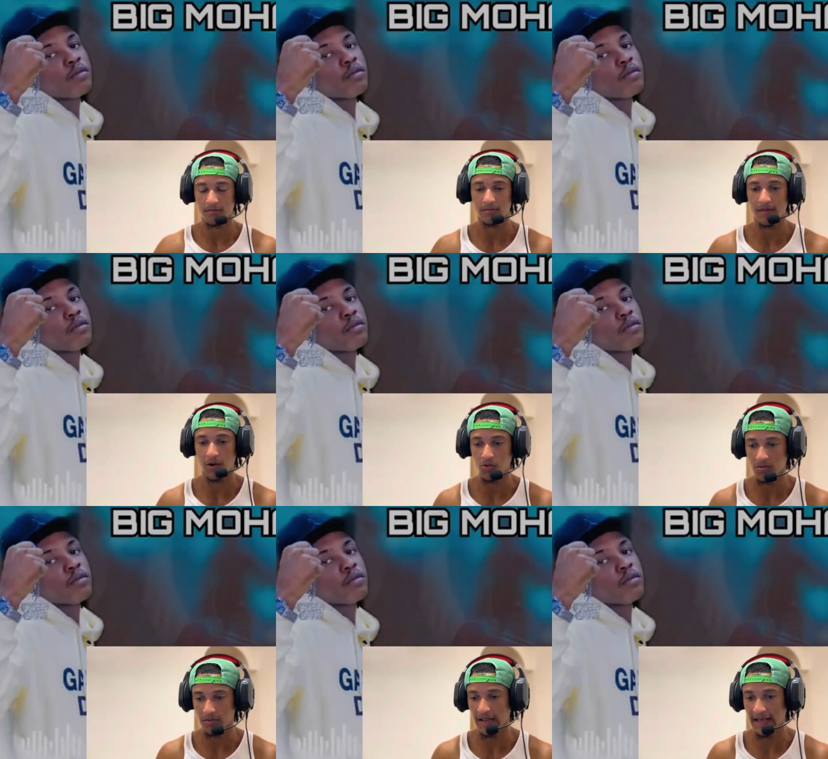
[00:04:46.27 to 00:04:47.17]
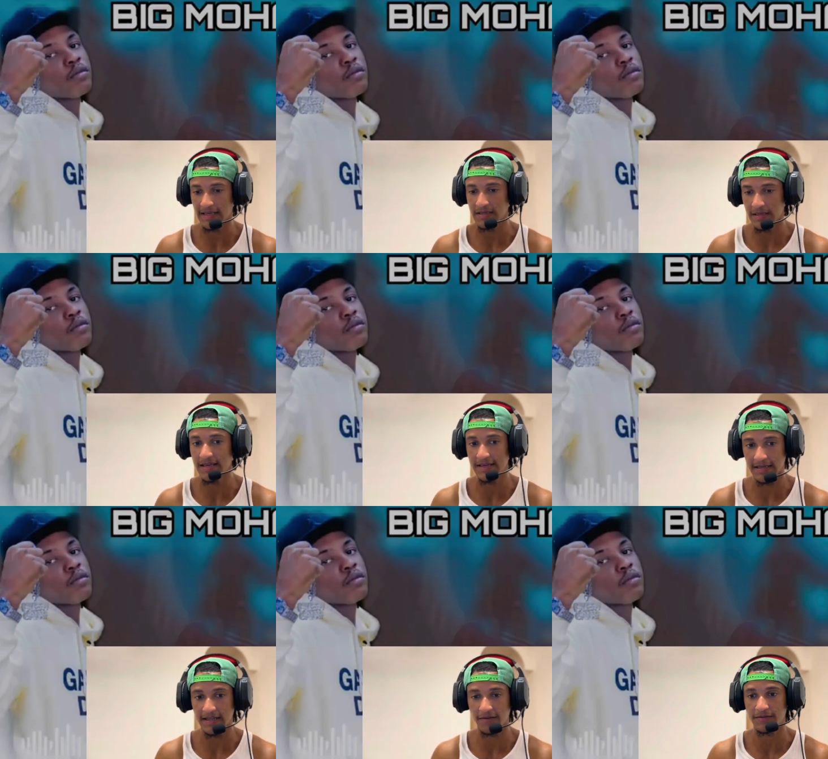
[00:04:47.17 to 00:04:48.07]
Speaker 1: now who now he he
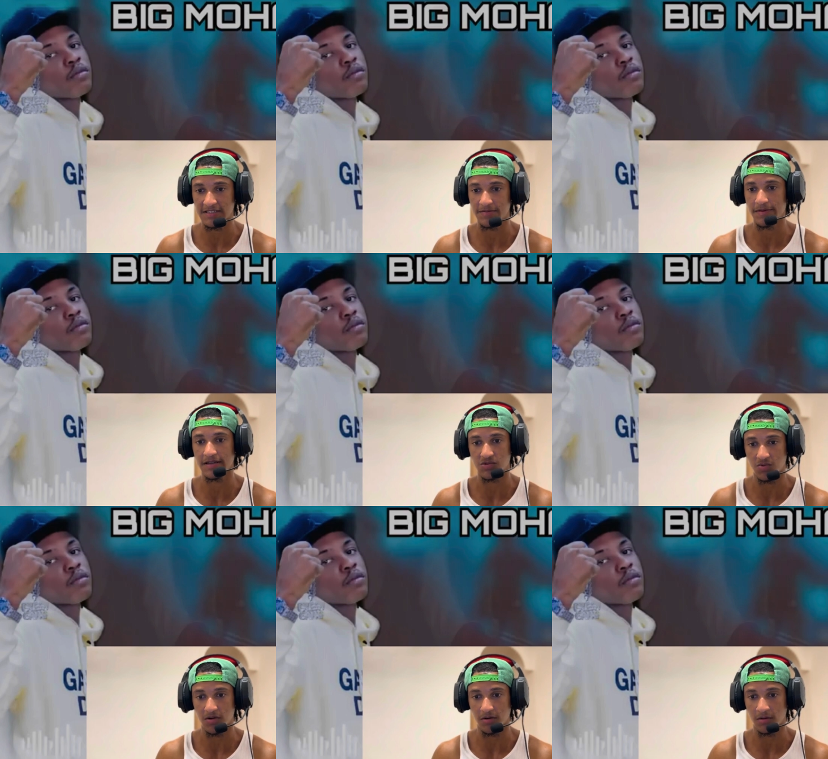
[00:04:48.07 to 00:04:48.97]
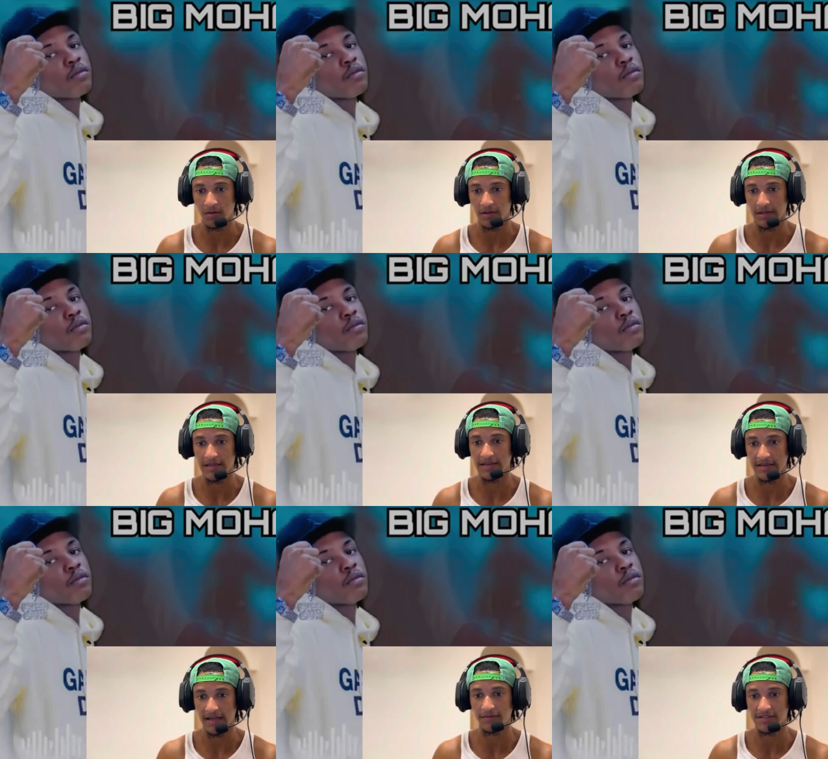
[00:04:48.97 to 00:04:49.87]
can definitely spit as well. He
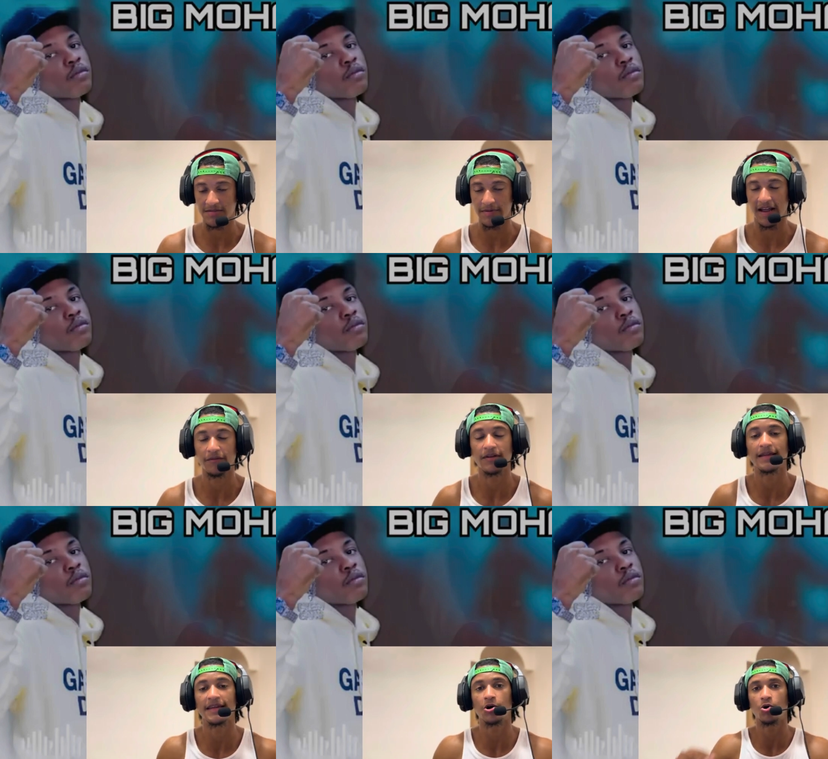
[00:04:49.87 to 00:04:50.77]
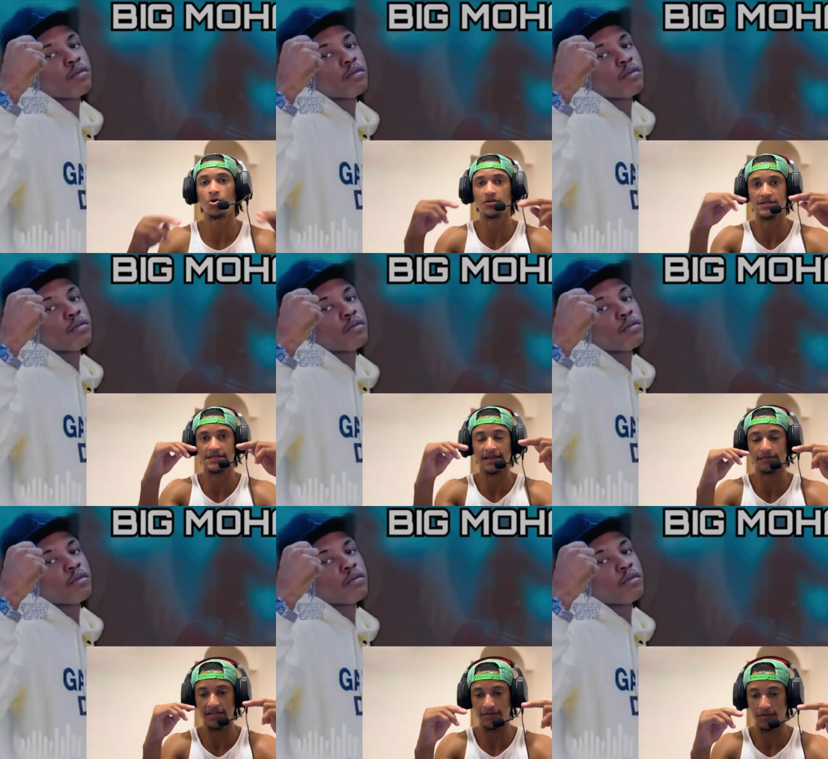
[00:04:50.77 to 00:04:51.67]
can definitely spit. I feel like they're all on the
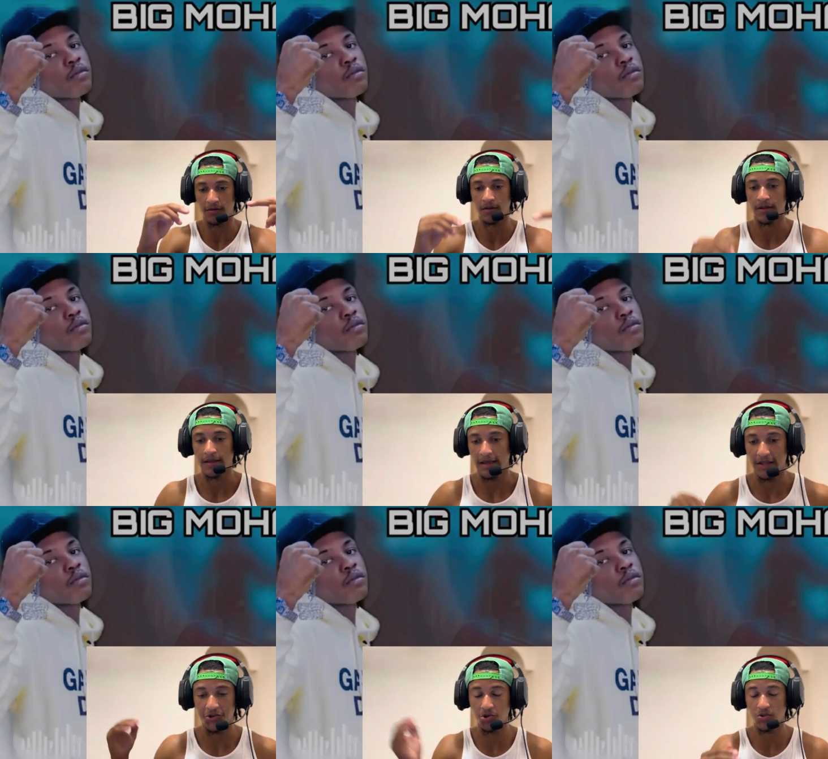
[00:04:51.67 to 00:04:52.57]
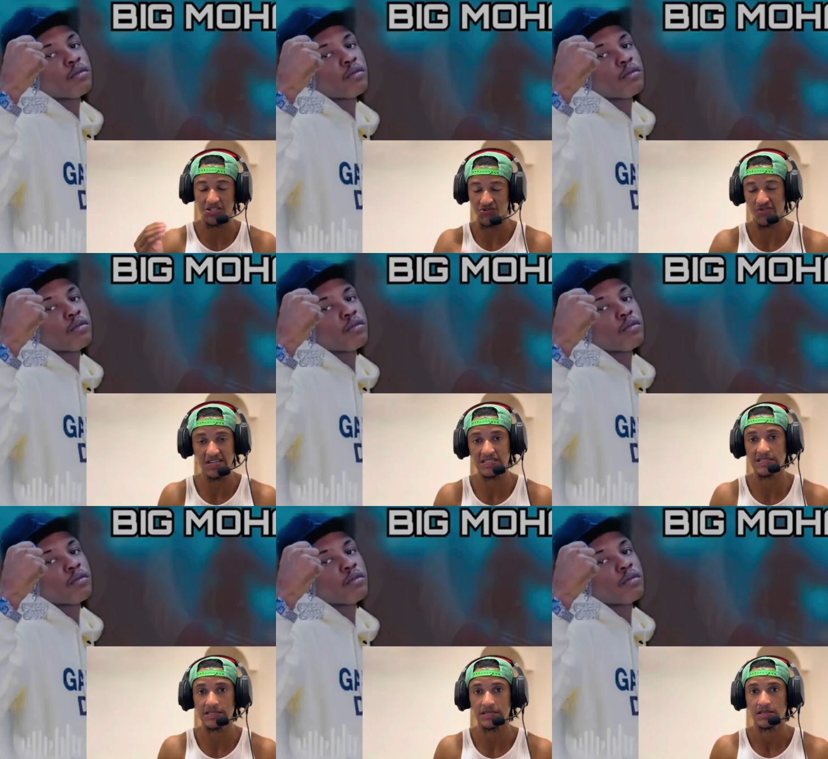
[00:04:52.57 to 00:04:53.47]
same level. And you know what's
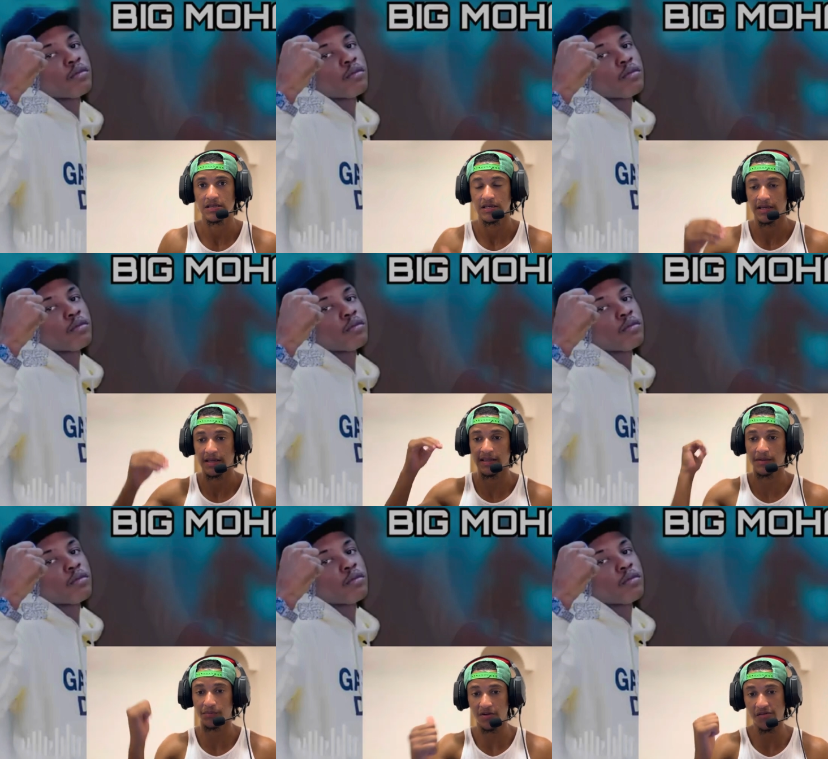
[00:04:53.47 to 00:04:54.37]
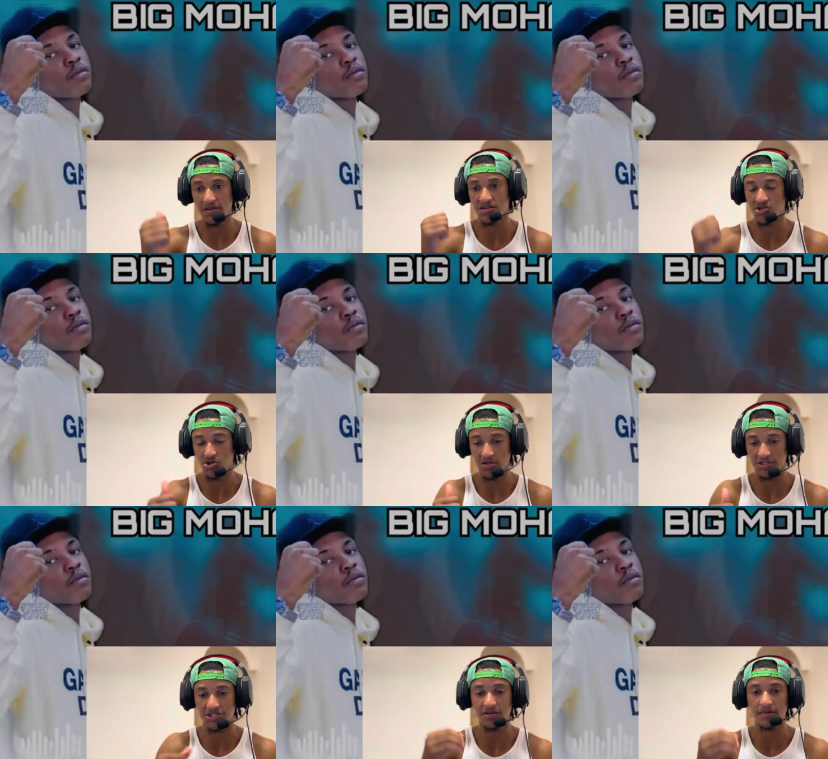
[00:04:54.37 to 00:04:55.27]
crazy? In the previous
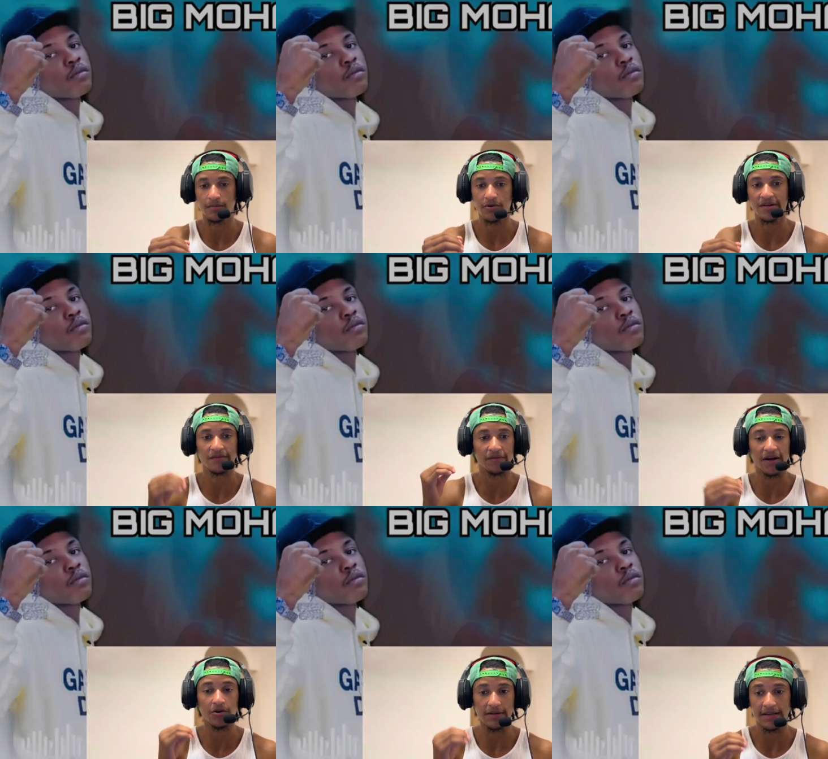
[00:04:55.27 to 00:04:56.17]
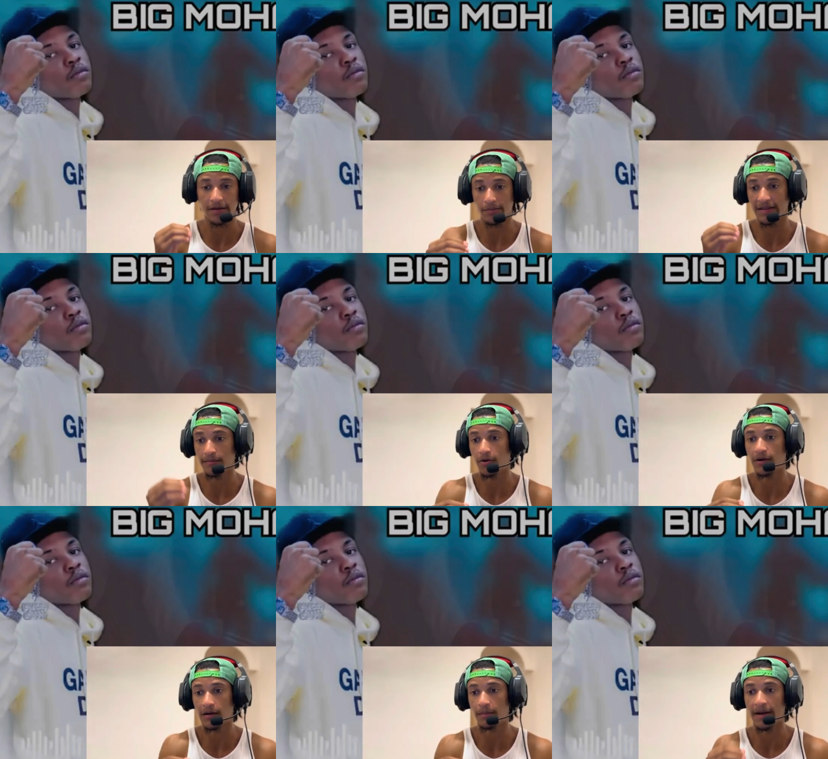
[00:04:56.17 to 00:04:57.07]
song, Sharma Boy violated Big
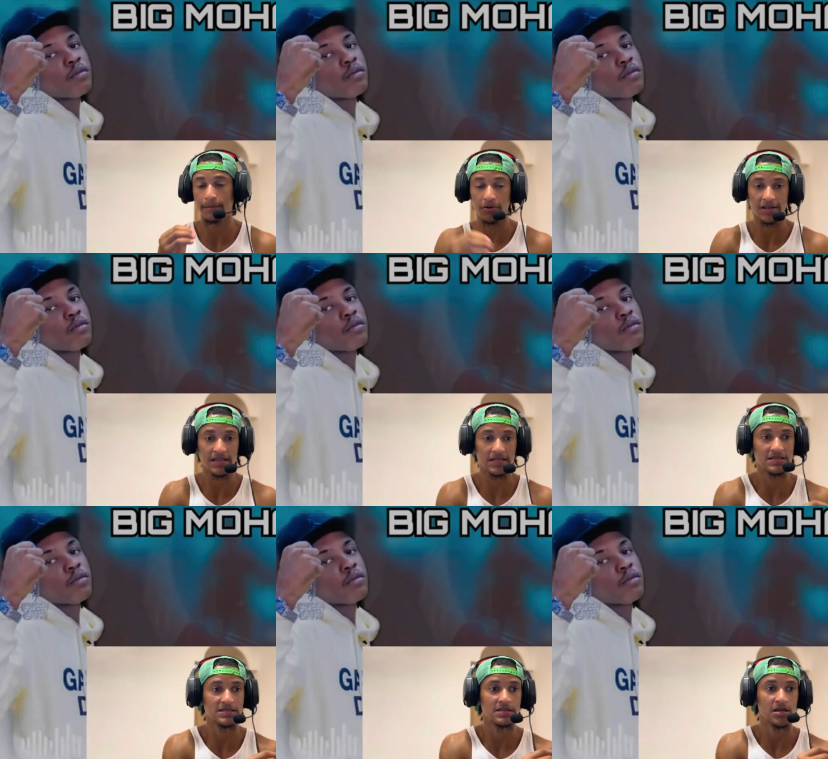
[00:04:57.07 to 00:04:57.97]
Moha by putting his